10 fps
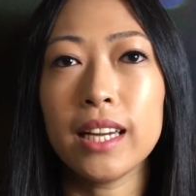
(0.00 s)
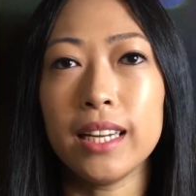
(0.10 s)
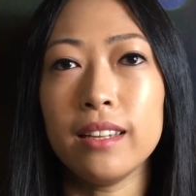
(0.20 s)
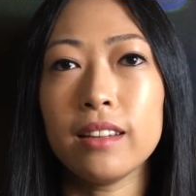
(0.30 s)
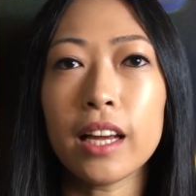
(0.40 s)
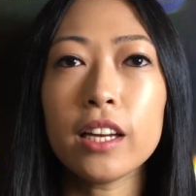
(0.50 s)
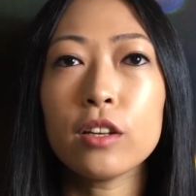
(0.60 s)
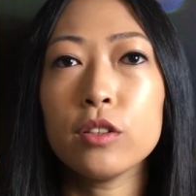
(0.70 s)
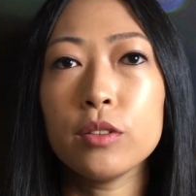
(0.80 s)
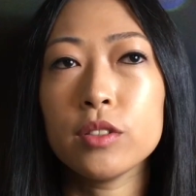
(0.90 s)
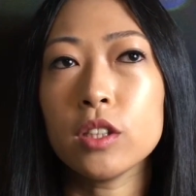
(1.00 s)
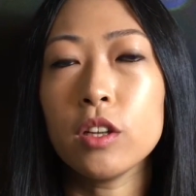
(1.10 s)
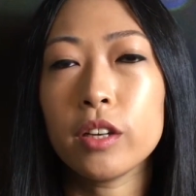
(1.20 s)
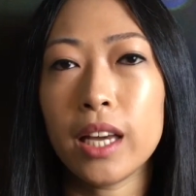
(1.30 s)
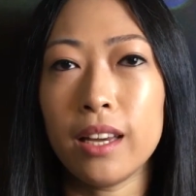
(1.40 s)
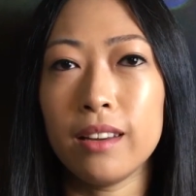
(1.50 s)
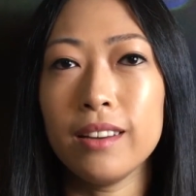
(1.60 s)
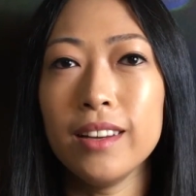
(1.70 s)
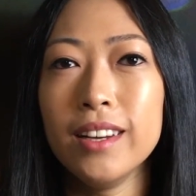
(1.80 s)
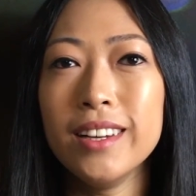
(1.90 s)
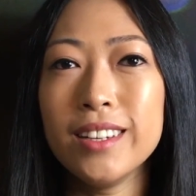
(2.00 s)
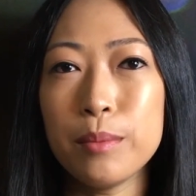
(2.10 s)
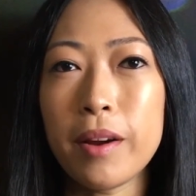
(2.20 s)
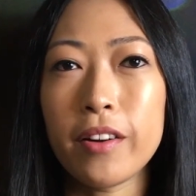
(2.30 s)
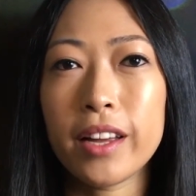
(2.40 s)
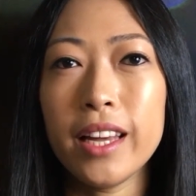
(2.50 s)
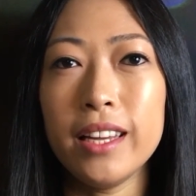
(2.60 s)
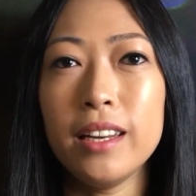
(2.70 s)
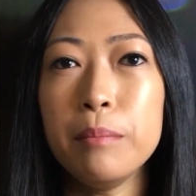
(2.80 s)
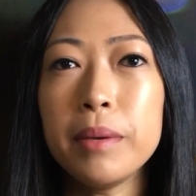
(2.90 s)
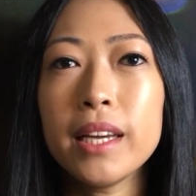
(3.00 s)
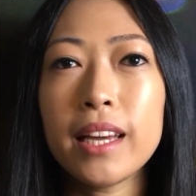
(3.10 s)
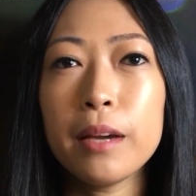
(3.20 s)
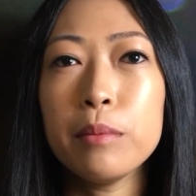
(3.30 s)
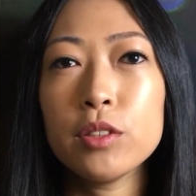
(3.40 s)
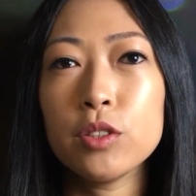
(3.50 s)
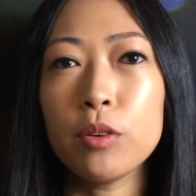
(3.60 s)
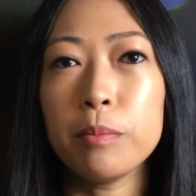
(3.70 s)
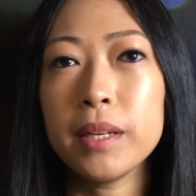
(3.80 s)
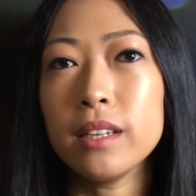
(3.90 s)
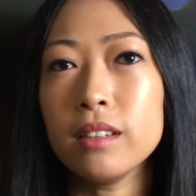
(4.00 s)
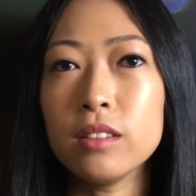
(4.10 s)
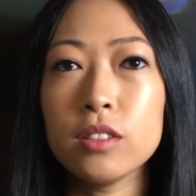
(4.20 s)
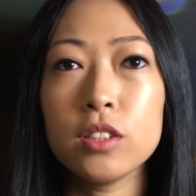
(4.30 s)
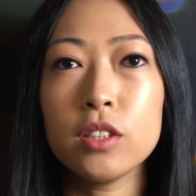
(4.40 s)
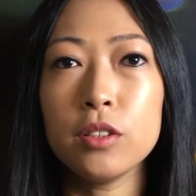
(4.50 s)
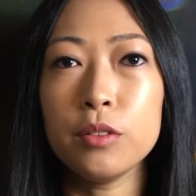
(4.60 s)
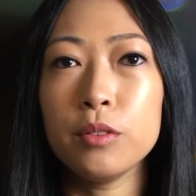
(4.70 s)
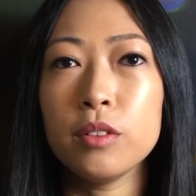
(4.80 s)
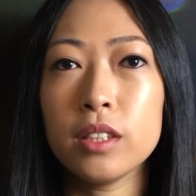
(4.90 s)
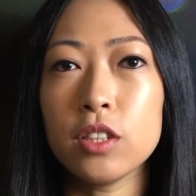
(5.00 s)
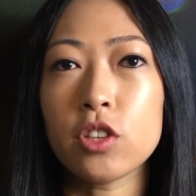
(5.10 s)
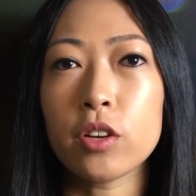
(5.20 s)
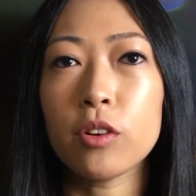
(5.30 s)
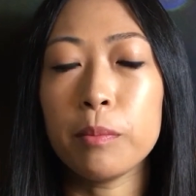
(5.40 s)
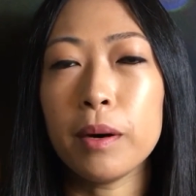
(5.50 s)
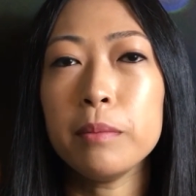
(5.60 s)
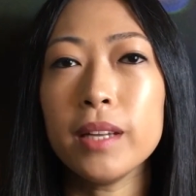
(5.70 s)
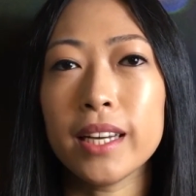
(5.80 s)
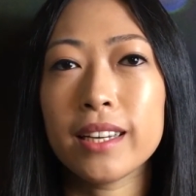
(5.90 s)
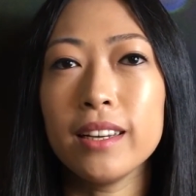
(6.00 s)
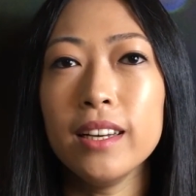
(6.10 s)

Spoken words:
And that includes looking American and being able to appeal to the general public.